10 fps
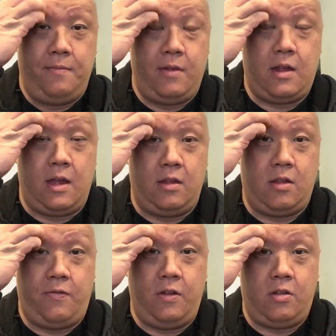Okay,
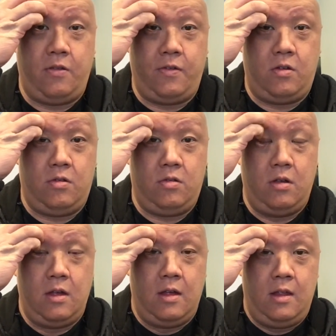so first of all,
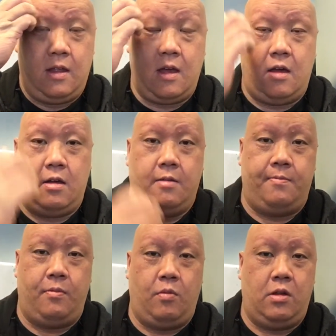we're